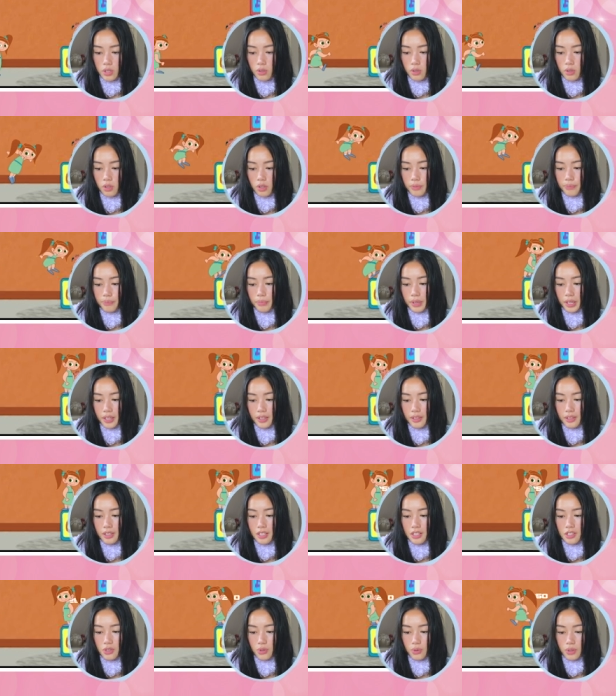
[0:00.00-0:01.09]
oh man,
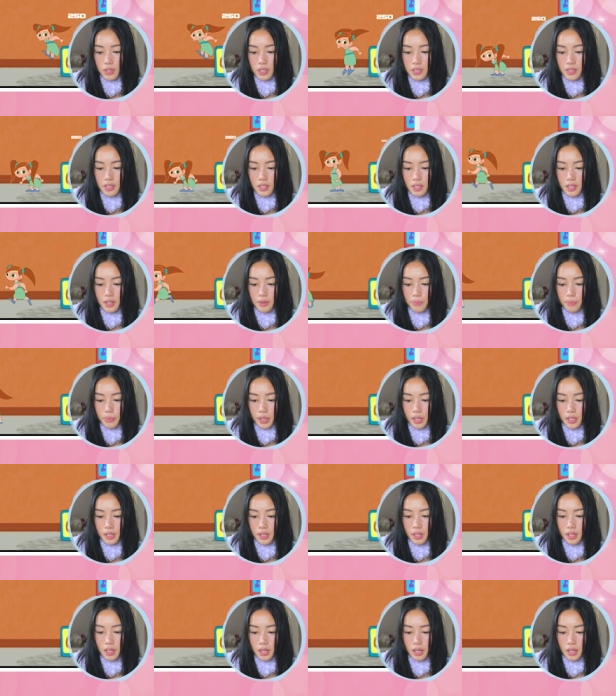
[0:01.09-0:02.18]
these toys did, but
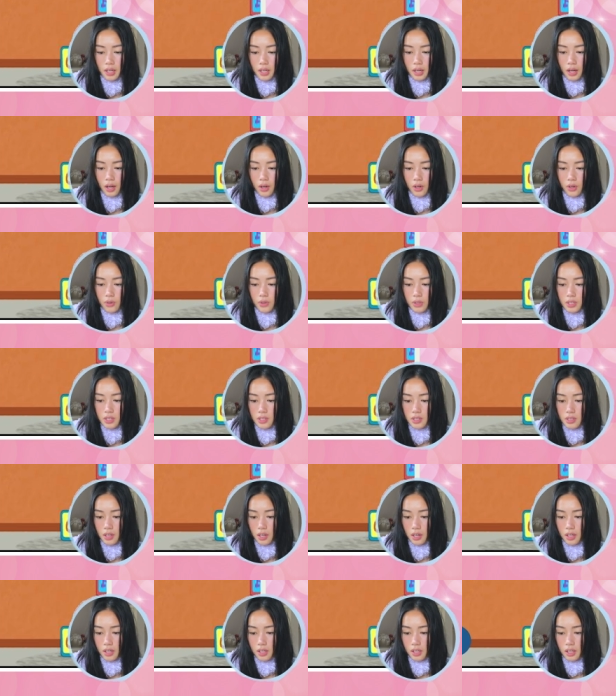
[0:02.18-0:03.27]
I always
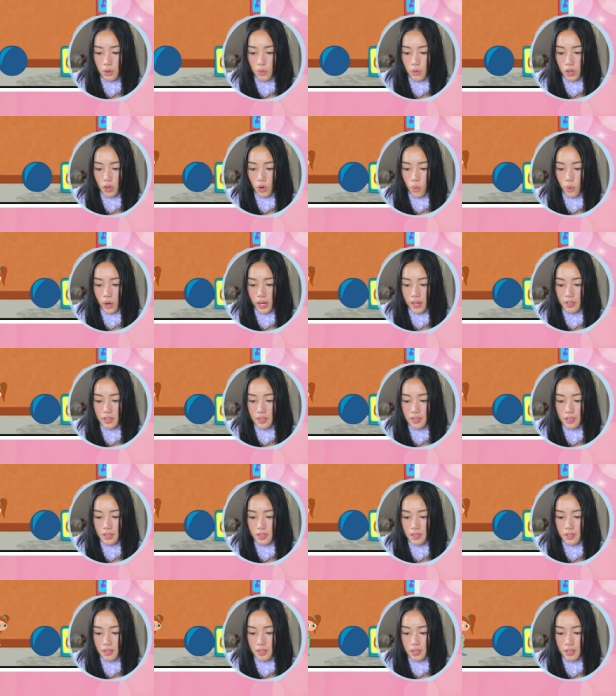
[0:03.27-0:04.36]
thought they were quite
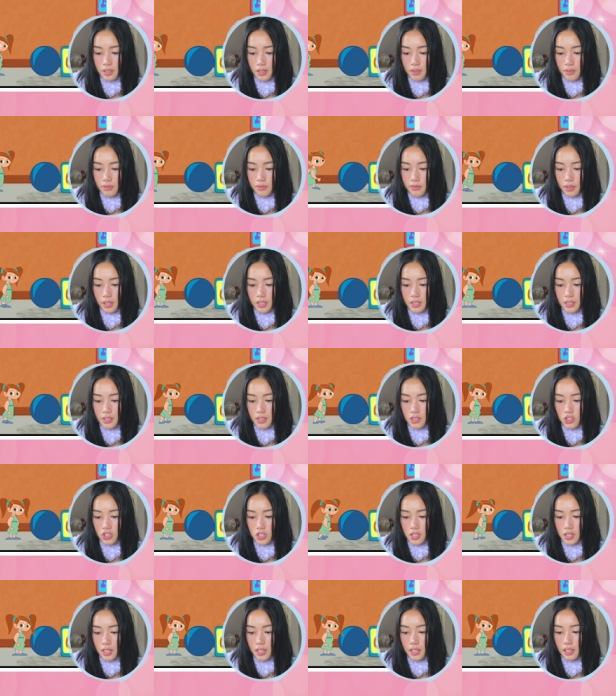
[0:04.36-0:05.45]
fun to
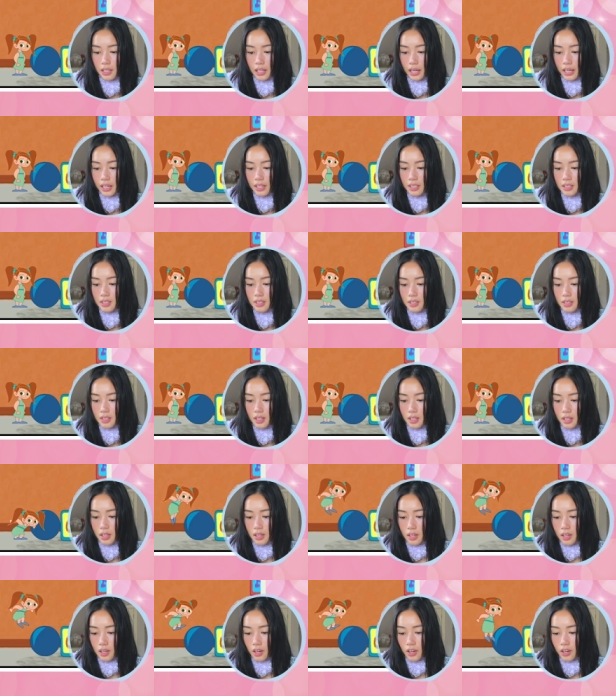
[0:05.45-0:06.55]
just collect.
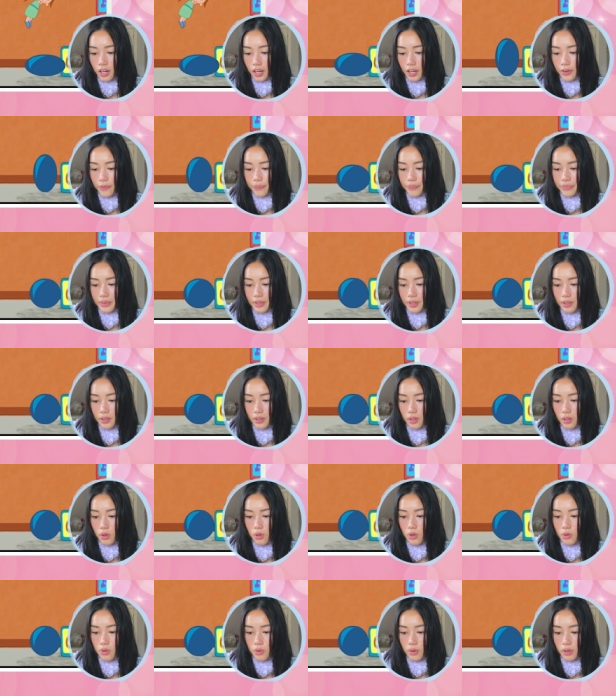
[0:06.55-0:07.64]
Okay.
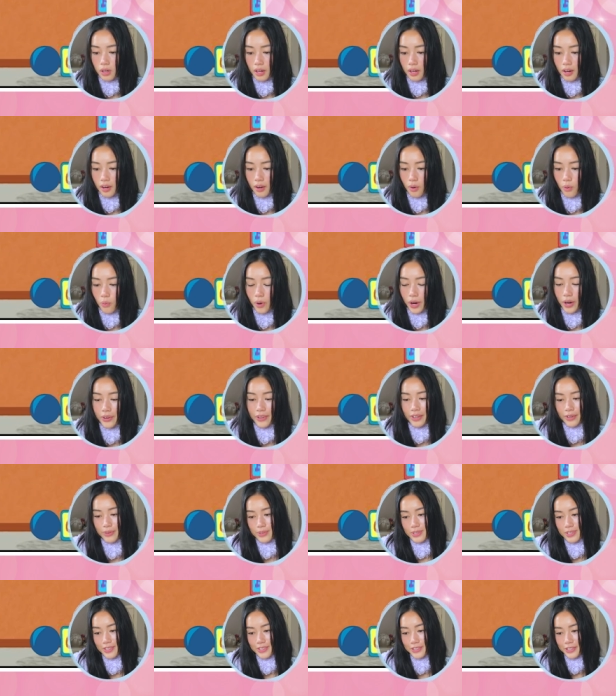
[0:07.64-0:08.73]
Oh, wow, that
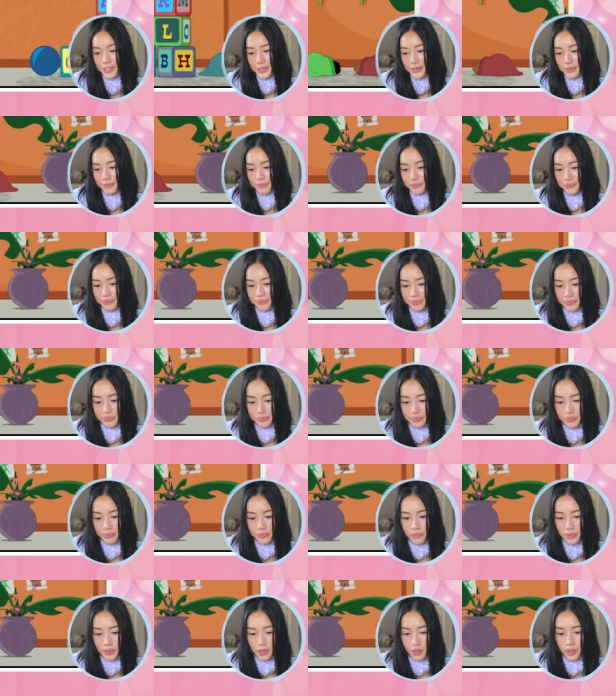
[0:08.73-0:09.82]
was easy.
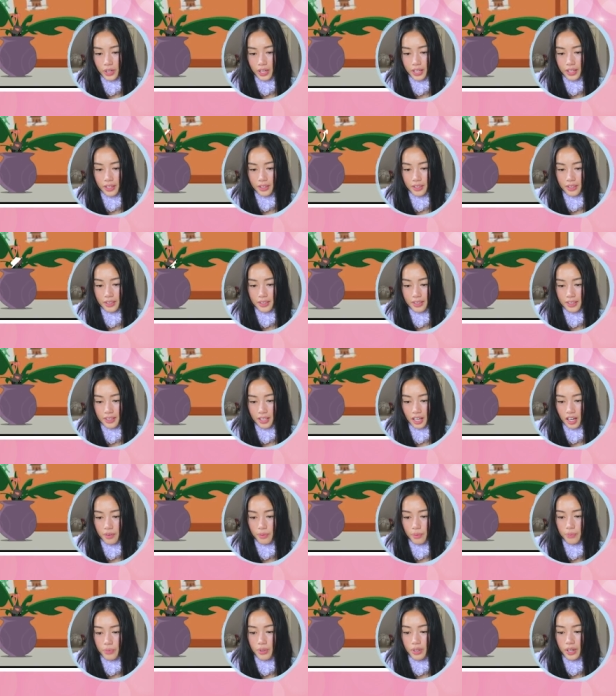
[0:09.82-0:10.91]
Okay. I
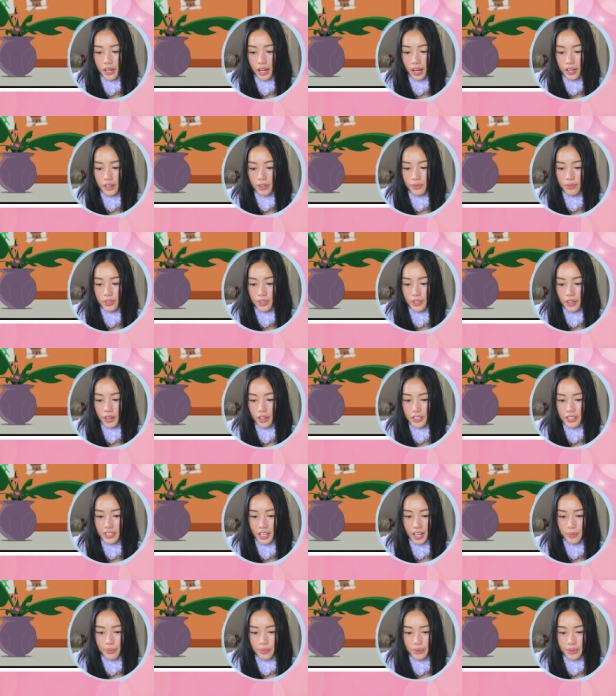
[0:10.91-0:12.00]
remember I had a really hard
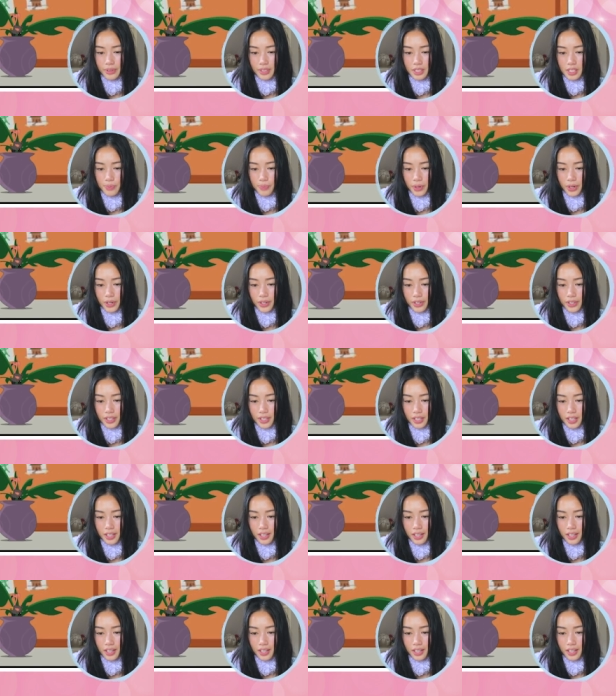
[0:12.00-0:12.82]
time with this part.